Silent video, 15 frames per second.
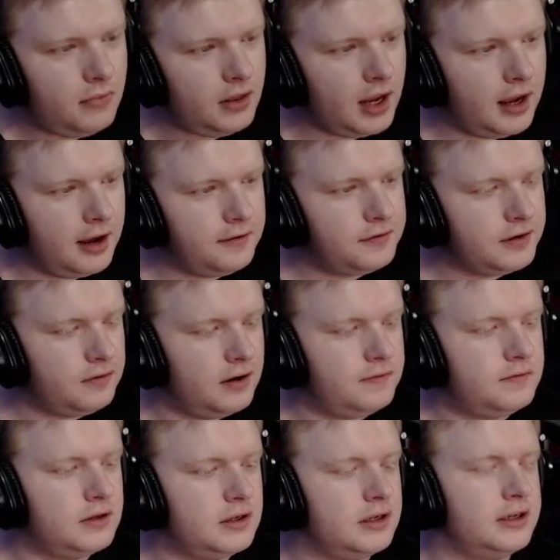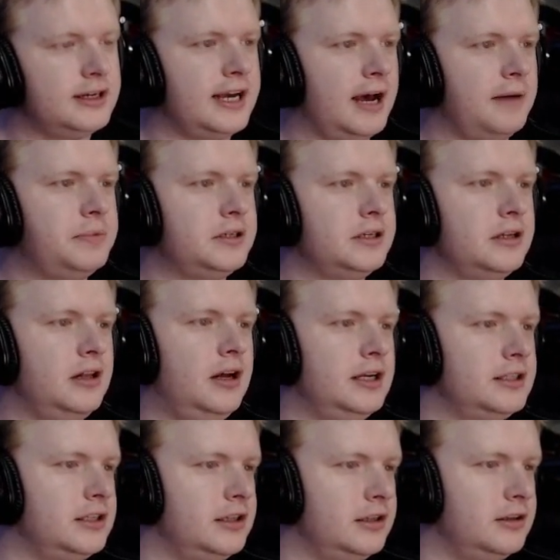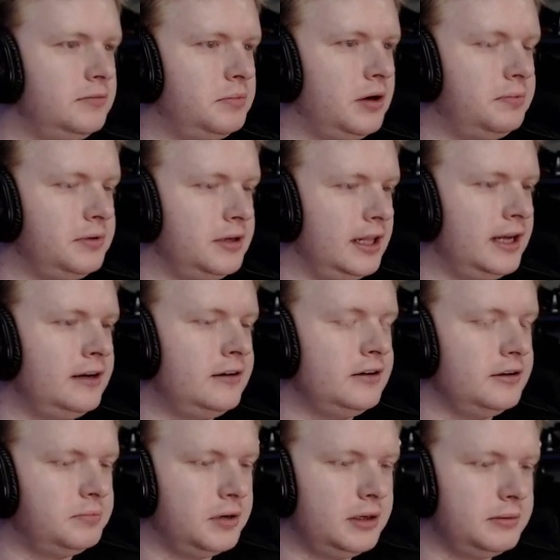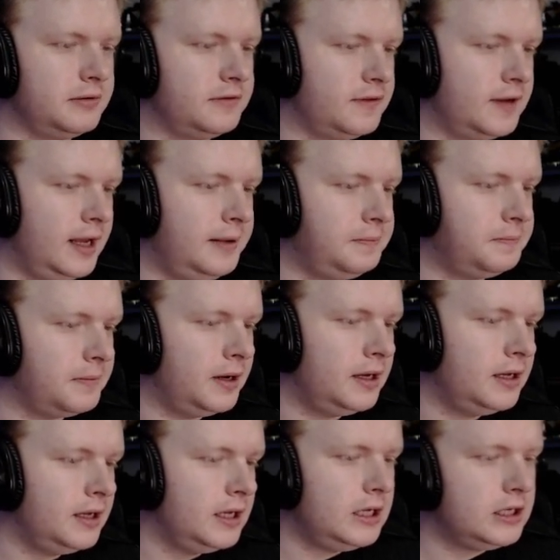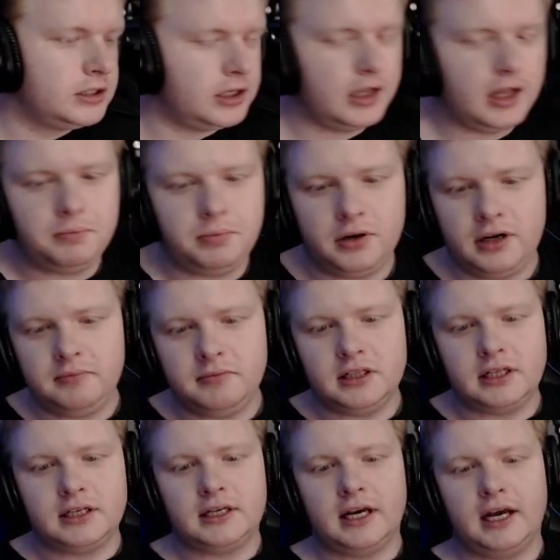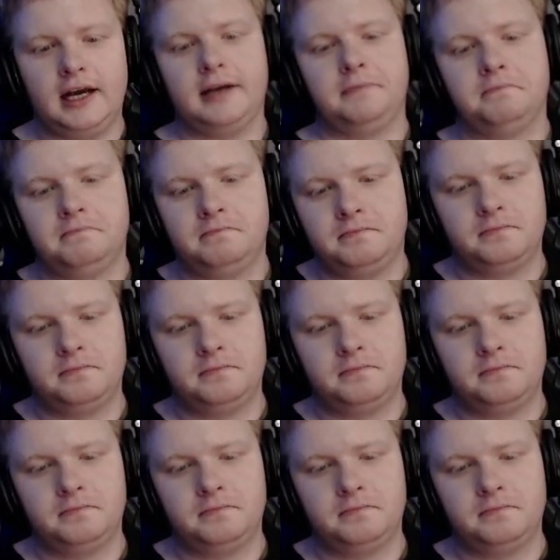everyone wanted to capitalize on the popularity of Boba Fett, so they put him in the game.